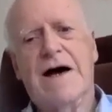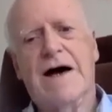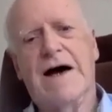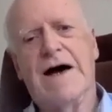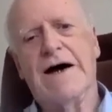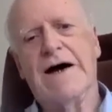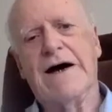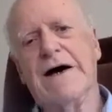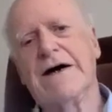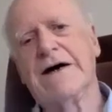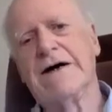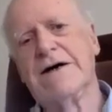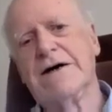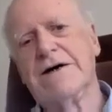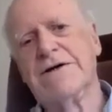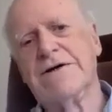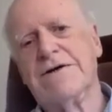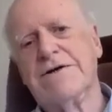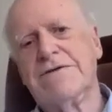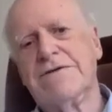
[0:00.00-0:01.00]

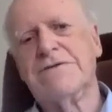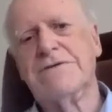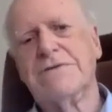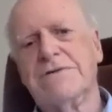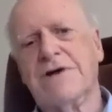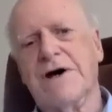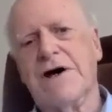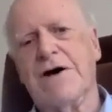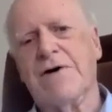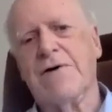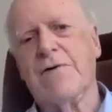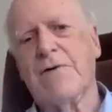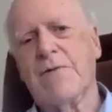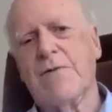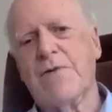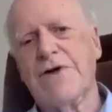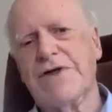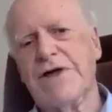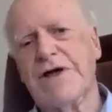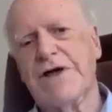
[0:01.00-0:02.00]
And
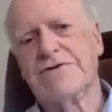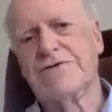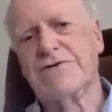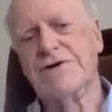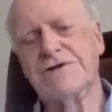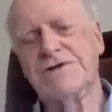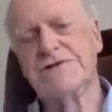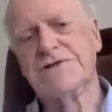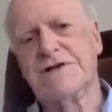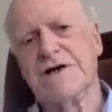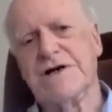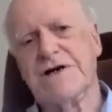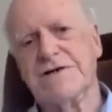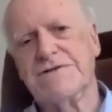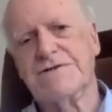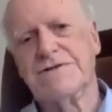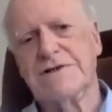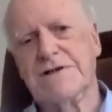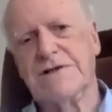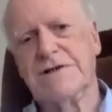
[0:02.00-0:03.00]
we then
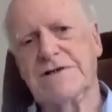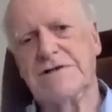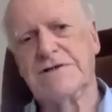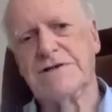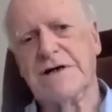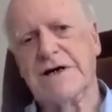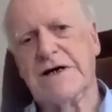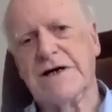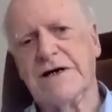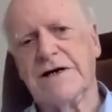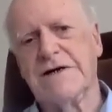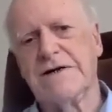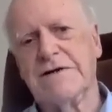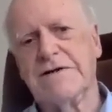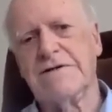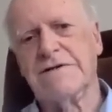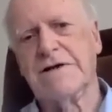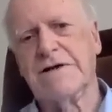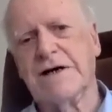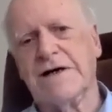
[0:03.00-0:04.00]
criticized it.
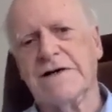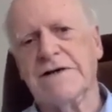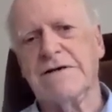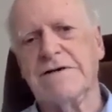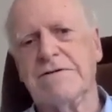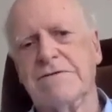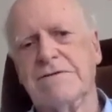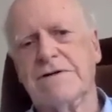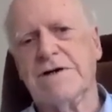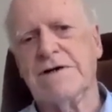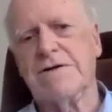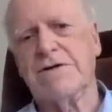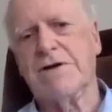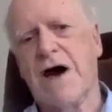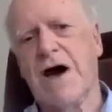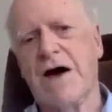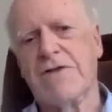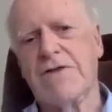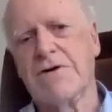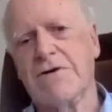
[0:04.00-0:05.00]
And then
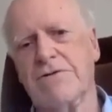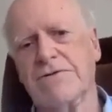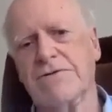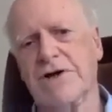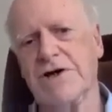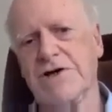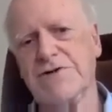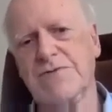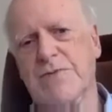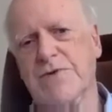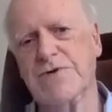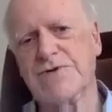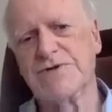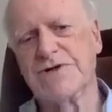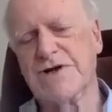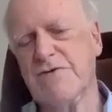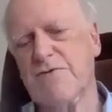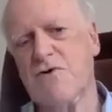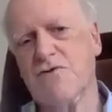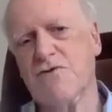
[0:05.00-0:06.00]
other textbooks,
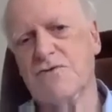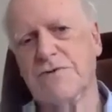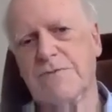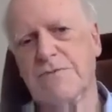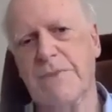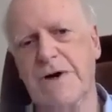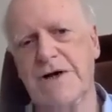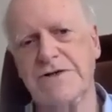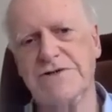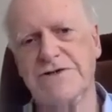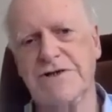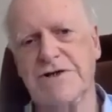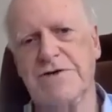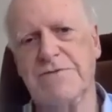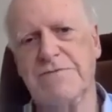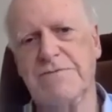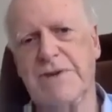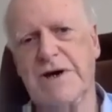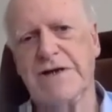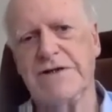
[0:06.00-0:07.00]
I won't mention
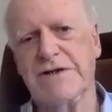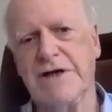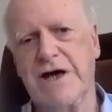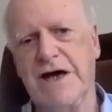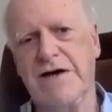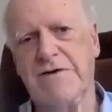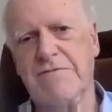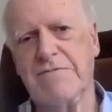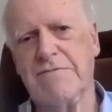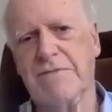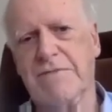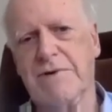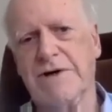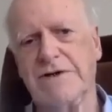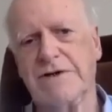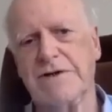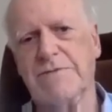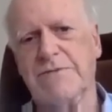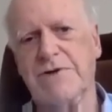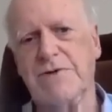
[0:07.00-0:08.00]
them by name,
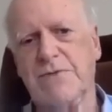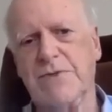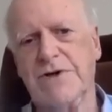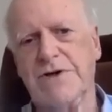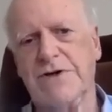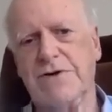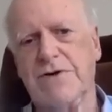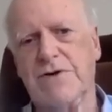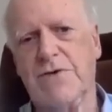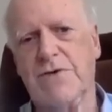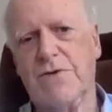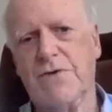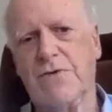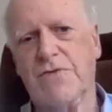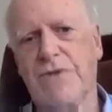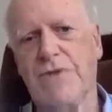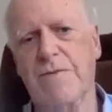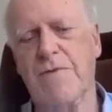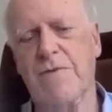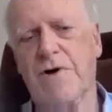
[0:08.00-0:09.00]
but I mean, we know
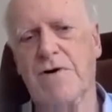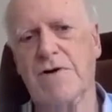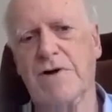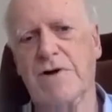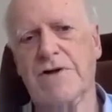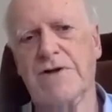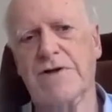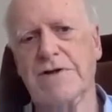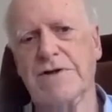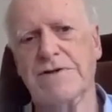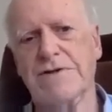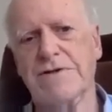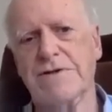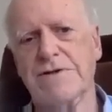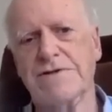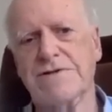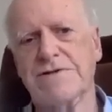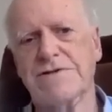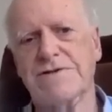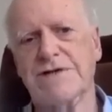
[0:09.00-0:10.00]
them all.
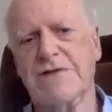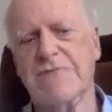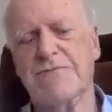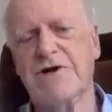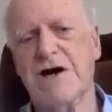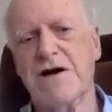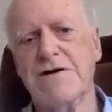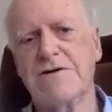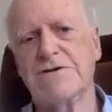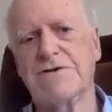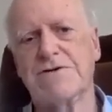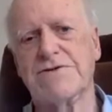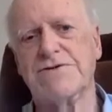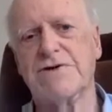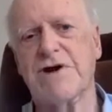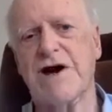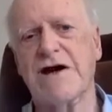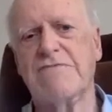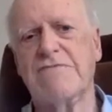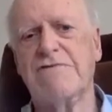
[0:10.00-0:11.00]
It's the same character.
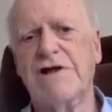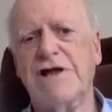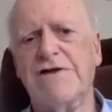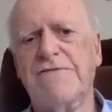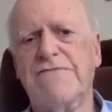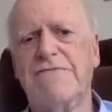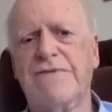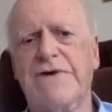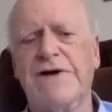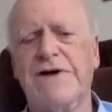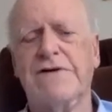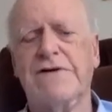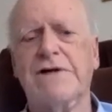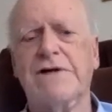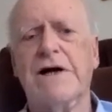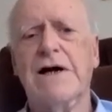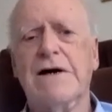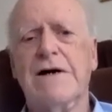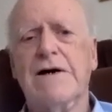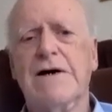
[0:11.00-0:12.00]
So I really feel
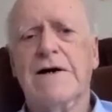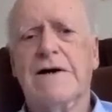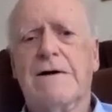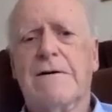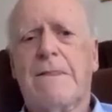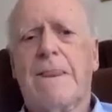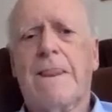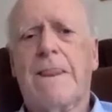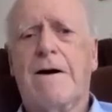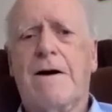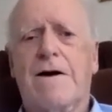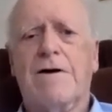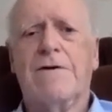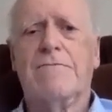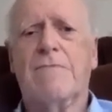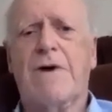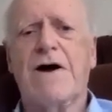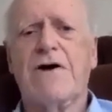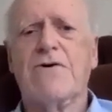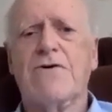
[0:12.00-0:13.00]

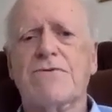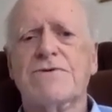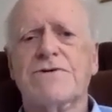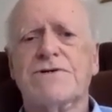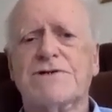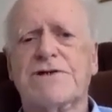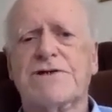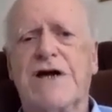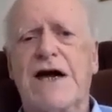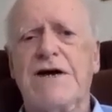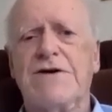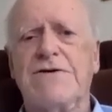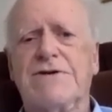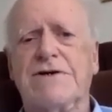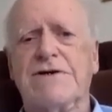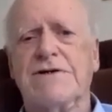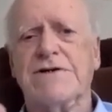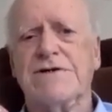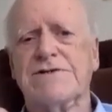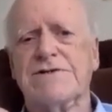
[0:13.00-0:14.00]
my own
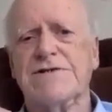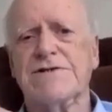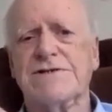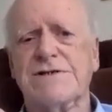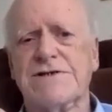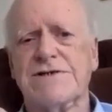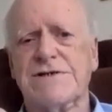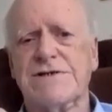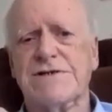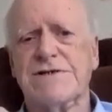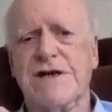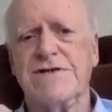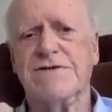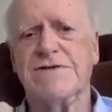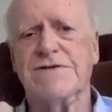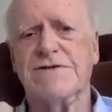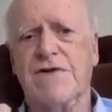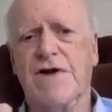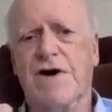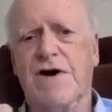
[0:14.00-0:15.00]
scathingness is a
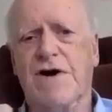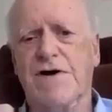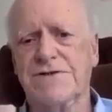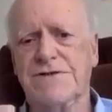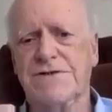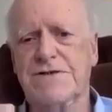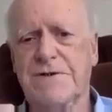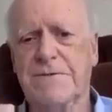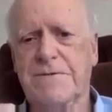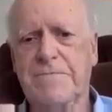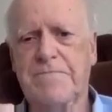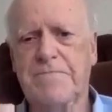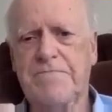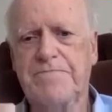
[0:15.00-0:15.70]
sense of loss.